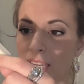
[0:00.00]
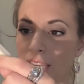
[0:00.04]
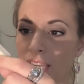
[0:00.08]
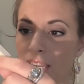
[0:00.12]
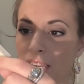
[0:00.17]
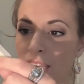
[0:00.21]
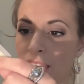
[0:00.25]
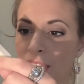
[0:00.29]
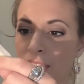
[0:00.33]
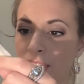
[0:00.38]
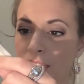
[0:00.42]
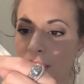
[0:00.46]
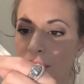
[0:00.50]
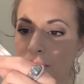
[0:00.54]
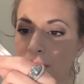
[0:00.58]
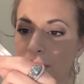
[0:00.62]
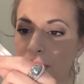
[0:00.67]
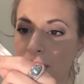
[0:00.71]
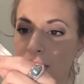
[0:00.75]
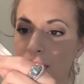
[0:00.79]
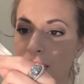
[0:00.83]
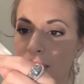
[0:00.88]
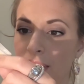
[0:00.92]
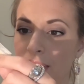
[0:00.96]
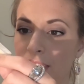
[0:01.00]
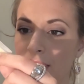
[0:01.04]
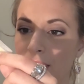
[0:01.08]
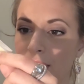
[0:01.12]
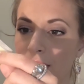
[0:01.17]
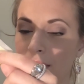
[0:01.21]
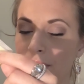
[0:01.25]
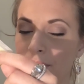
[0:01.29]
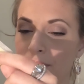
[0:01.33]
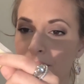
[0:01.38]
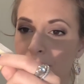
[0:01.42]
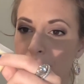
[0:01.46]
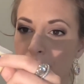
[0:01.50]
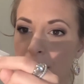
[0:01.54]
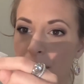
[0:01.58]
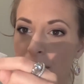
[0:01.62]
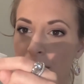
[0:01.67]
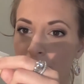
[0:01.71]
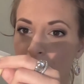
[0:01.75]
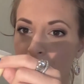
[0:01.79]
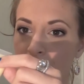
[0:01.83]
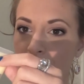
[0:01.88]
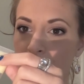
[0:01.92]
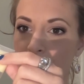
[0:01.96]
and I really liked it,
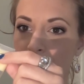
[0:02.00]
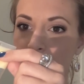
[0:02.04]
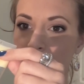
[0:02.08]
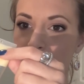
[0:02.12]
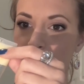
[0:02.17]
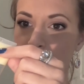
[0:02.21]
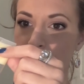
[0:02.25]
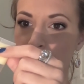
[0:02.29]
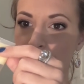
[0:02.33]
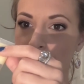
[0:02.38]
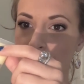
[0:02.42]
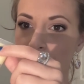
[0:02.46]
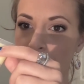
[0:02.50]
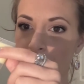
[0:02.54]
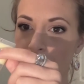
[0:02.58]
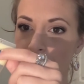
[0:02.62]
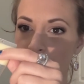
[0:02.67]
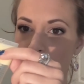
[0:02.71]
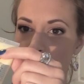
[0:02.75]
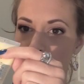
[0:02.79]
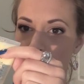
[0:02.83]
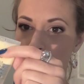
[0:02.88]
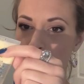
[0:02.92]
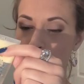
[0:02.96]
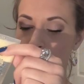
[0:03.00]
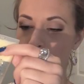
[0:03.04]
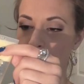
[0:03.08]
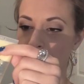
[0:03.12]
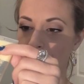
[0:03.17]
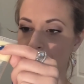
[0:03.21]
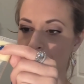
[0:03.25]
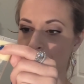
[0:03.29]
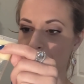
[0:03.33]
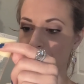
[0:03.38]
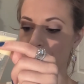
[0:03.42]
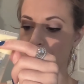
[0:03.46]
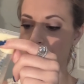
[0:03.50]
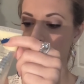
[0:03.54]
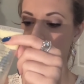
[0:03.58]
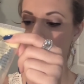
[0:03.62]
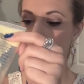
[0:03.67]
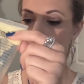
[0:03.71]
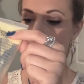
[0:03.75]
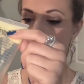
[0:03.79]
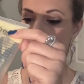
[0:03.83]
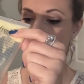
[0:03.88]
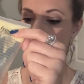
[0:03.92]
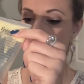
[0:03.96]
but I can't get this stuff out of the top anymore.
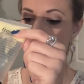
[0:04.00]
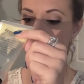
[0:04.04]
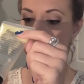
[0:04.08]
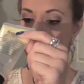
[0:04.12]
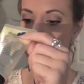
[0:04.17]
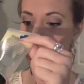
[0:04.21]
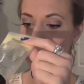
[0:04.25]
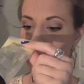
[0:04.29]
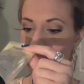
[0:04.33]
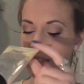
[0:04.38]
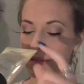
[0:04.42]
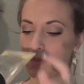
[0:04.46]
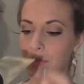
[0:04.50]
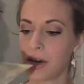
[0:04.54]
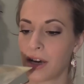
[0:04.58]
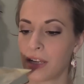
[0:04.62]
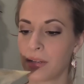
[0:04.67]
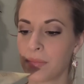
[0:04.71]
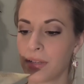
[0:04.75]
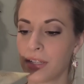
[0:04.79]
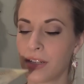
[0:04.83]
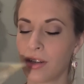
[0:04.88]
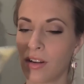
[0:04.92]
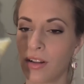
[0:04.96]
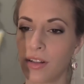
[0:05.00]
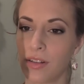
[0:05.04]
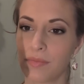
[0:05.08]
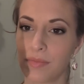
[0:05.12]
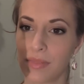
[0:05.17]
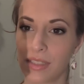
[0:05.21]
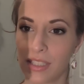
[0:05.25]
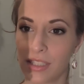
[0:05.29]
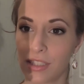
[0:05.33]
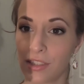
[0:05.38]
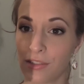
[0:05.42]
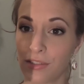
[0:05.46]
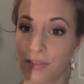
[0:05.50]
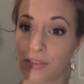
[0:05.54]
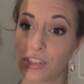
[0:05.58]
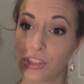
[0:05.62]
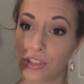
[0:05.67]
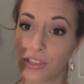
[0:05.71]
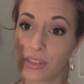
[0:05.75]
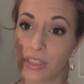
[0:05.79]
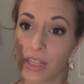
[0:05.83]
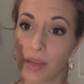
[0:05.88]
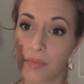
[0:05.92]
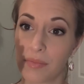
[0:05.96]
And there's nothing in the bottom at all. It is
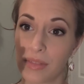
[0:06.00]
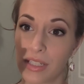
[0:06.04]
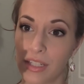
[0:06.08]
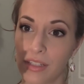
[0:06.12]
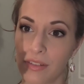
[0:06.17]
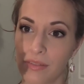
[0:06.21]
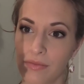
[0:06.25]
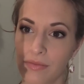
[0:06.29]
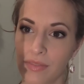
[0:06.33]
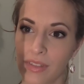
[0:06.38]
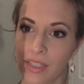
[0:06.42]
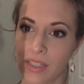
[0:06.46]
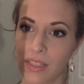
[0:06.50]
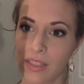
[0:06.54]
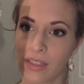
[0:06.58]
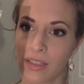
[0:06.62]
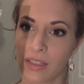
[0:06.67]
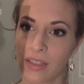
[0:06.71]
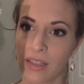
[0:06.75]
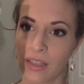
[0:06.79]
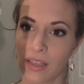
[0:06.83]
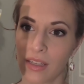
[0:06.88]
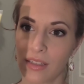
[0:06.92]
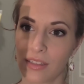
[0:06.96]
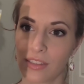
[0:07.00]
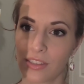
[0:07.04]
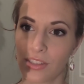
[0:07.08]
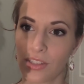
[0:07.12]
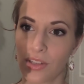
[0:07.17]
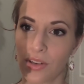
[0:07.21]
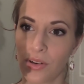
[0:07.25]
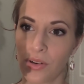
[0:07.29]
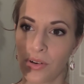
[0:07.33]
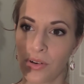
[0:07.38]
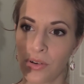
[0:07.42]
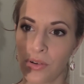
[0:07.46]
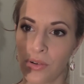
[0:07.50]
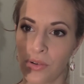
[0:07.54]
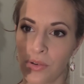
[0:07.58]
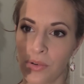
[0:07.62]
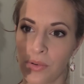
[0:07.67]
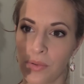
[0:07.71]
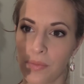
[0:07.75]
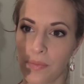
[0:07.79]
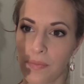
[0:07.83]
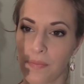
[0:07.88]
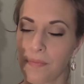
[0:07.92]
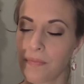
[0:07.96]
just empty.
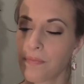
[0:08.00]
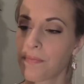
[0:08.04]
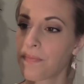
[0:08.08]
So